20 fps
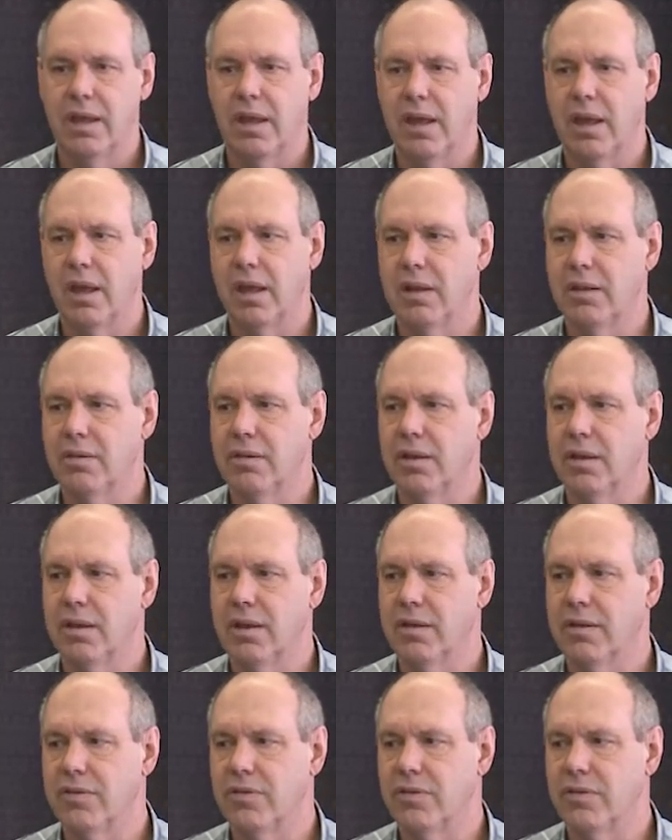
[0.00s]
And
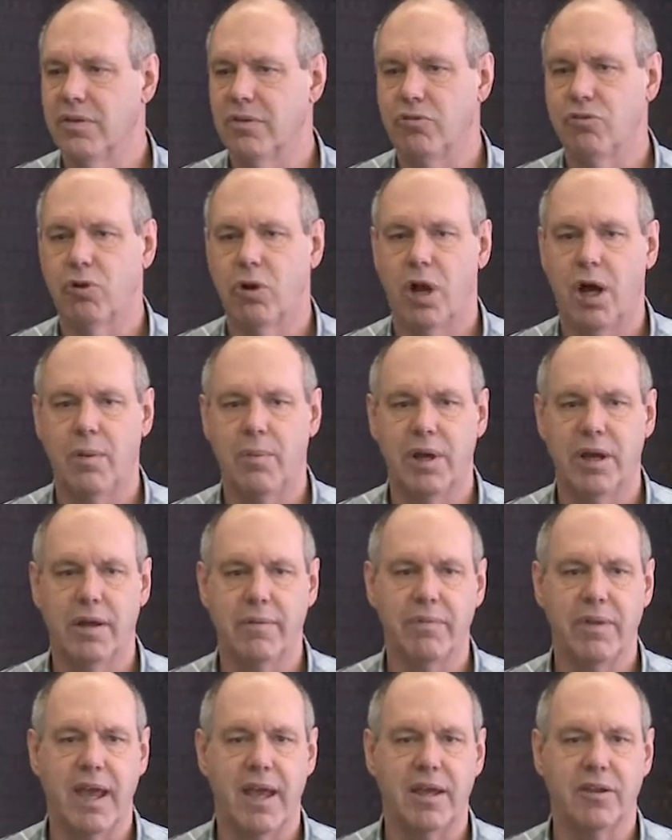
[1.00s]
uh, it's the trauma
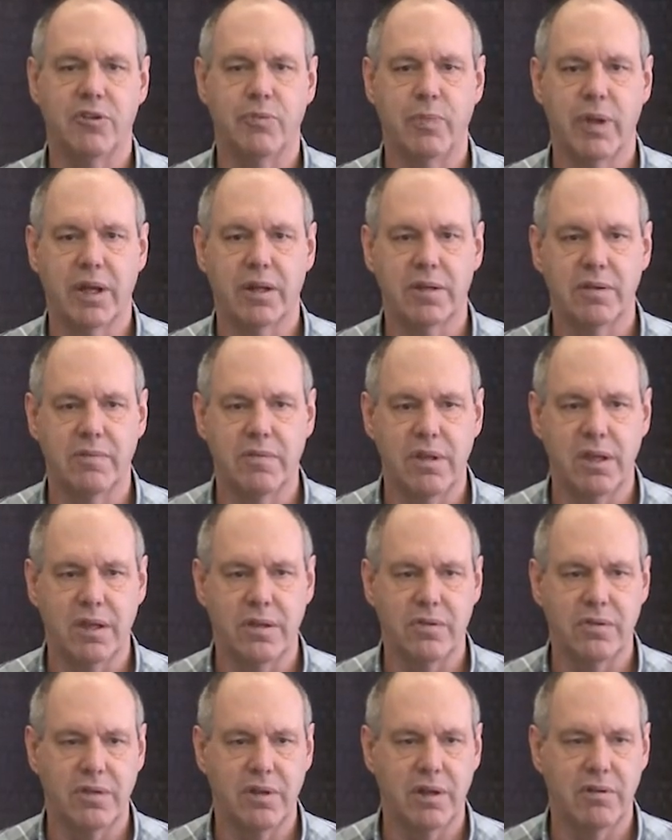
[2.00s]
aspect of
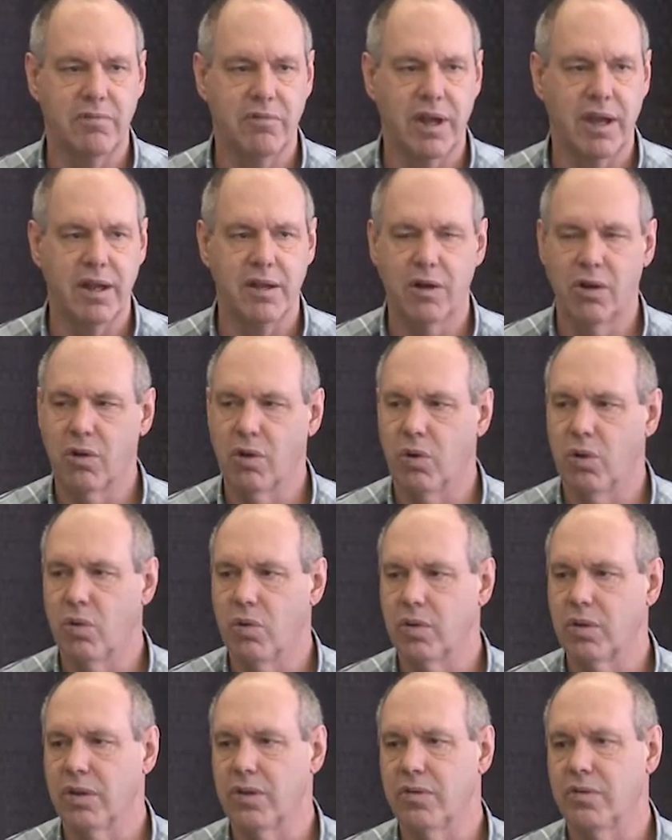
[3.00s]
this that Vander
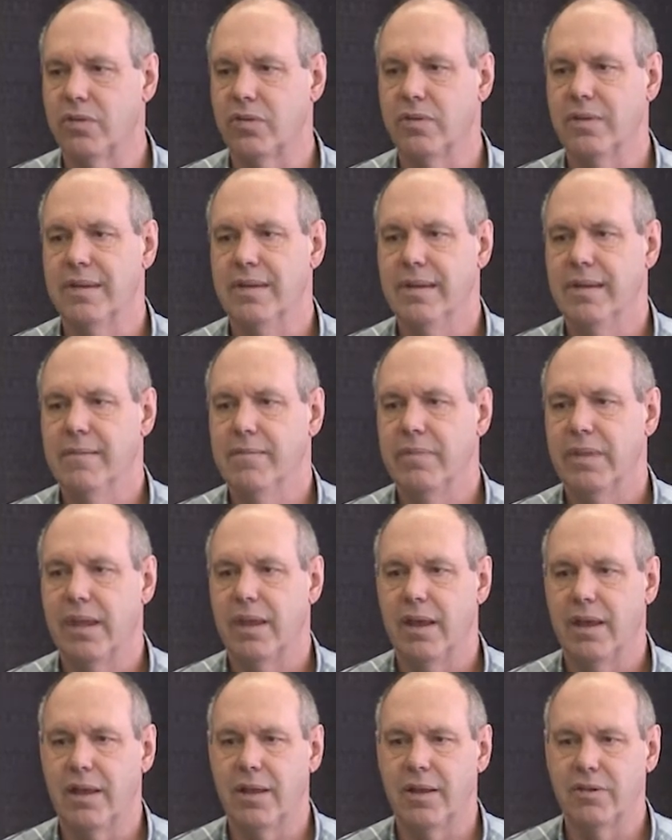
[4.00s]
Kolk has
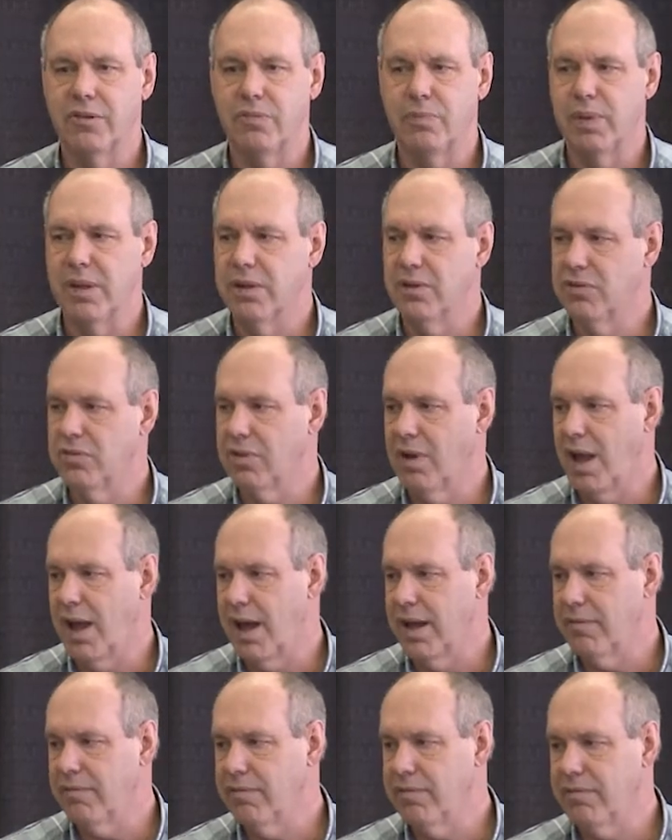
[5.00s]
uh, spent his
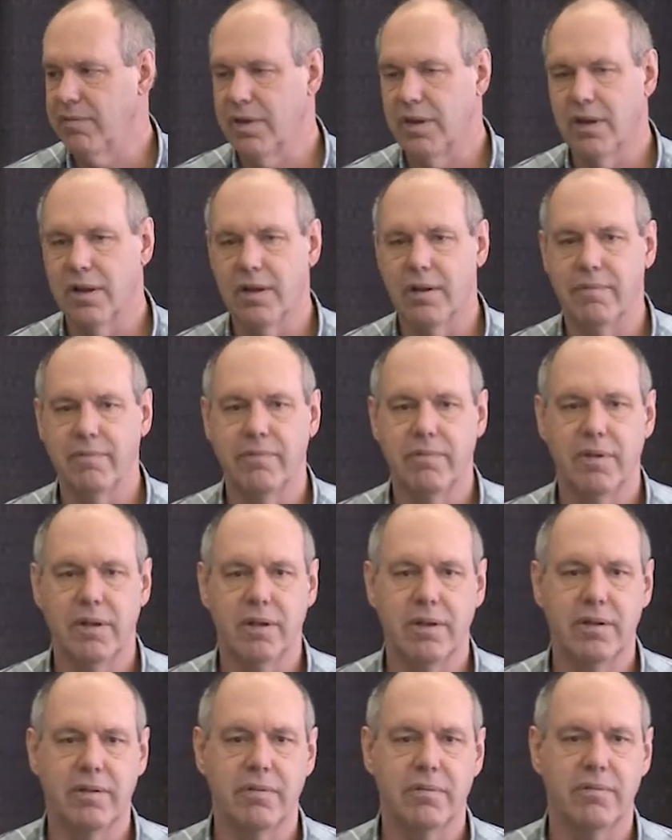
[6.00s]
life uh, uh,
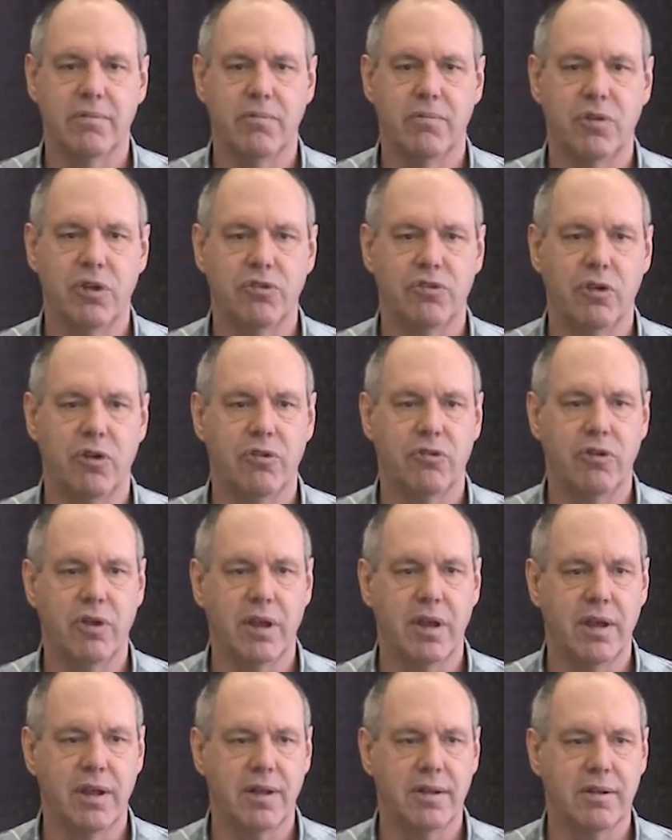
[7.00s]

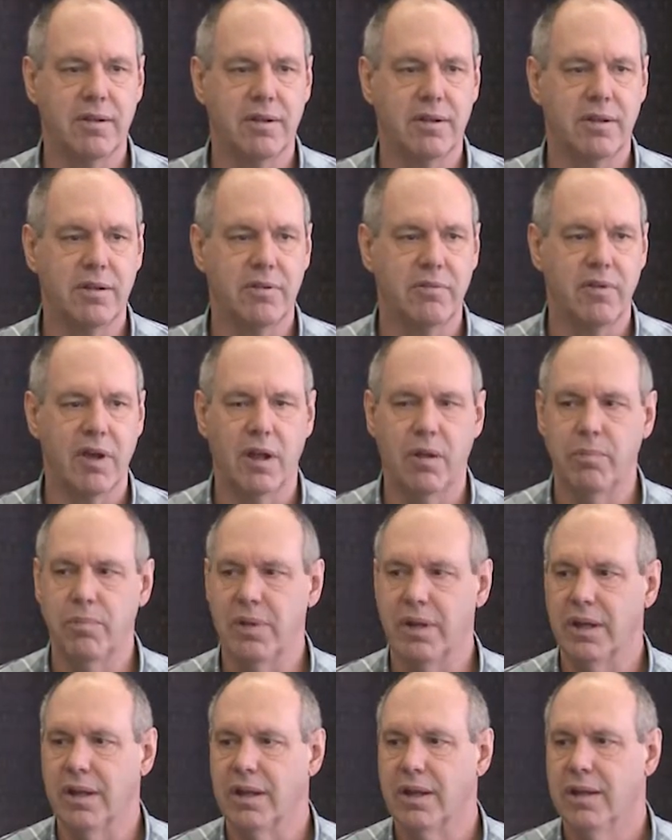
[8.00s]
researching and
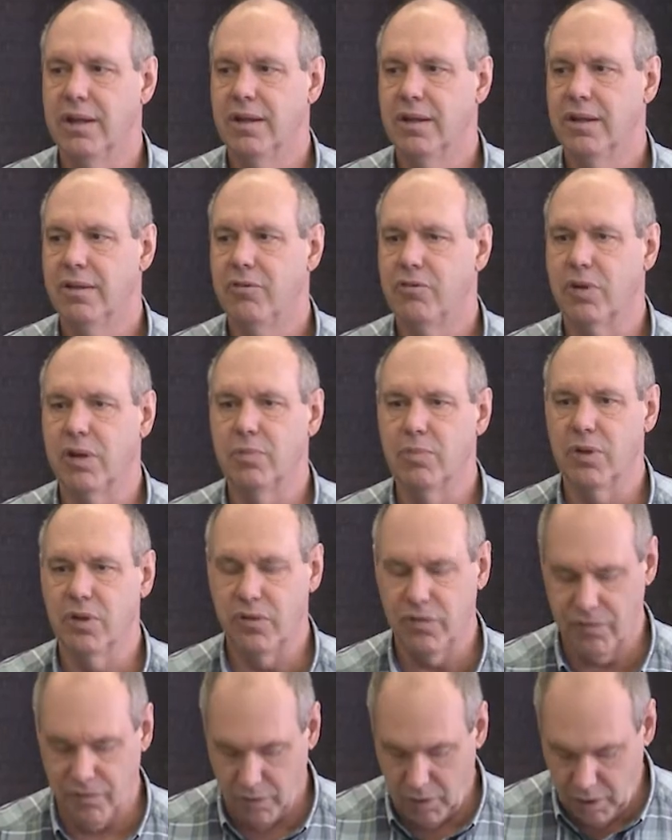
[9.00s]
developing
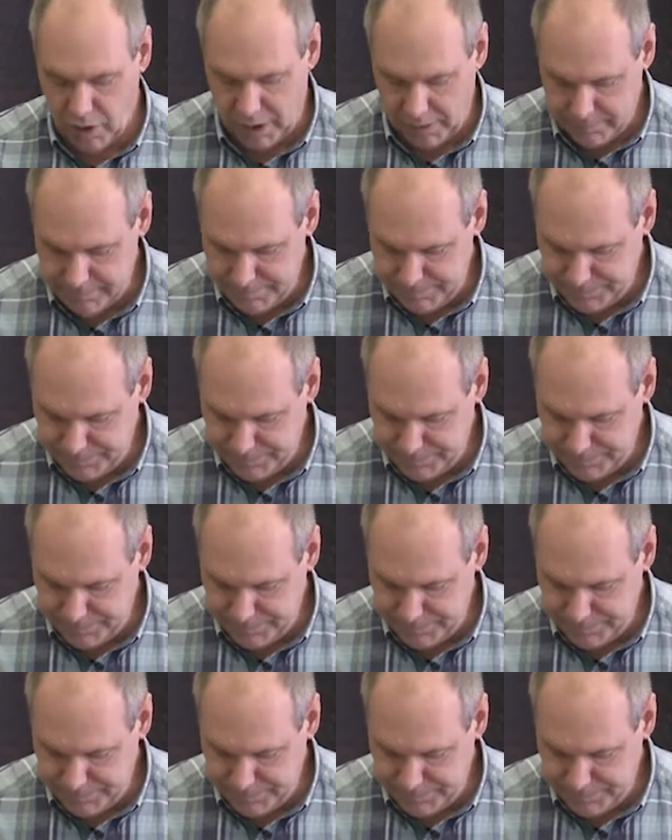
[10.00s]
treatments for.